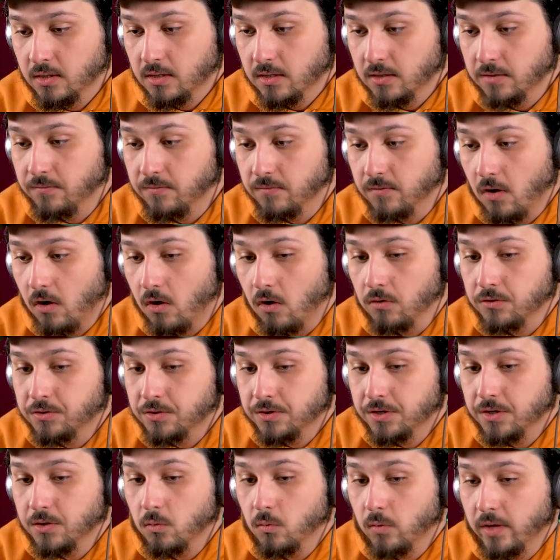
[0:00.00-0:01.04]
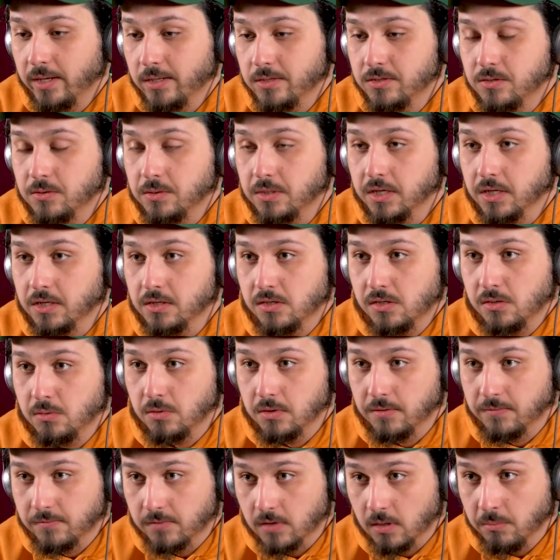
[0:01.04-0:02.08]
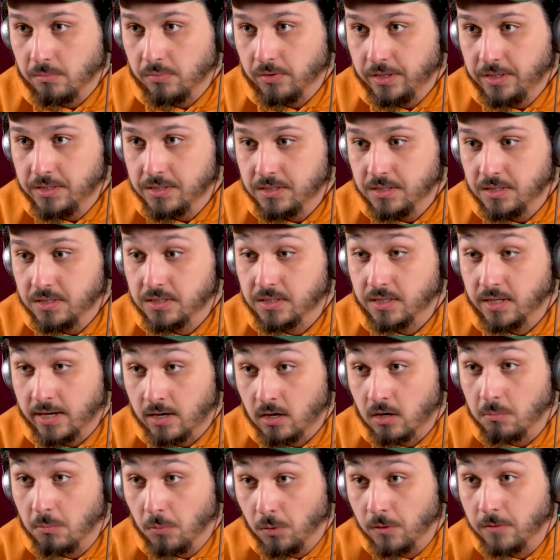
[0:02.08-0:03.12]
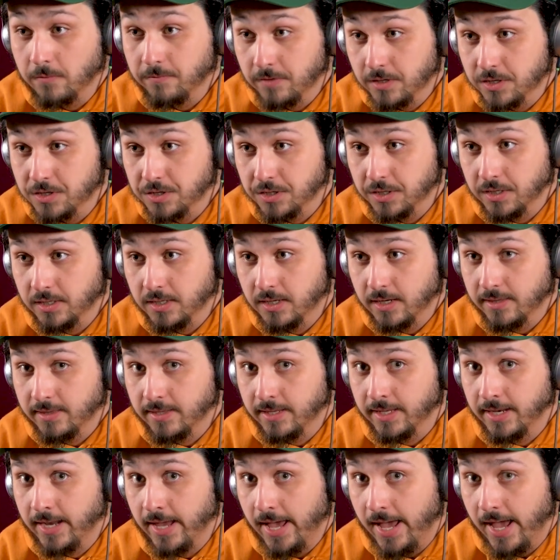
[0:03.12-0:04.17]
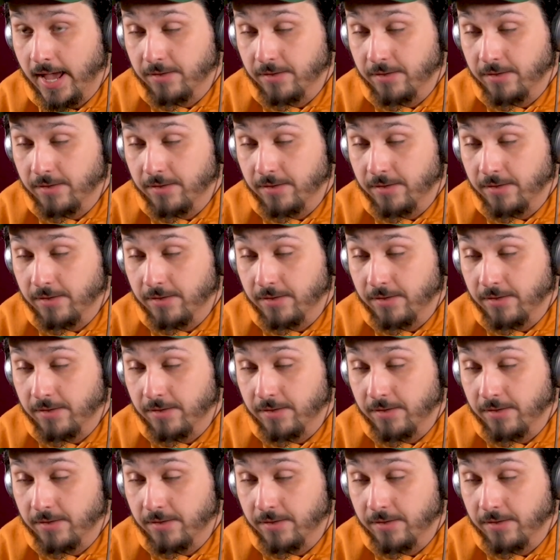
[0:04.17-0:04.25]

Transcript: of alternate ways to get to and from places that are more efficient than